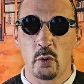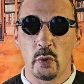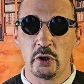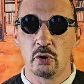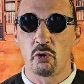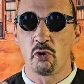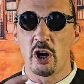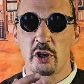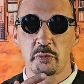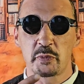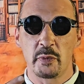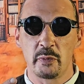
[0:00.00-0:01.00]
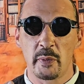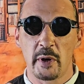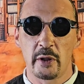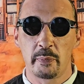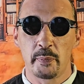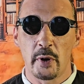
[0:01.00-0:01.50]
when you're grasped
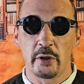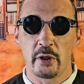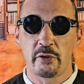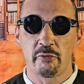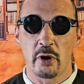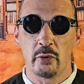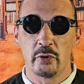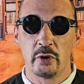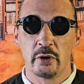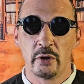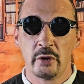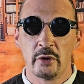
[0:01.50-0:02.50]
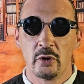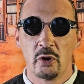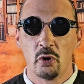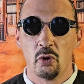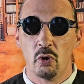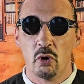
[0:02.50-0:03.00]
by the throat
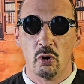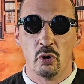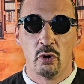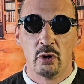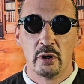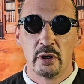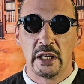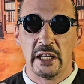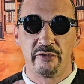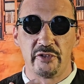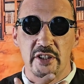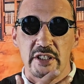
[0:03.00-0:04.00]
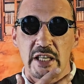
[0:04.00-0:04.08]
or if this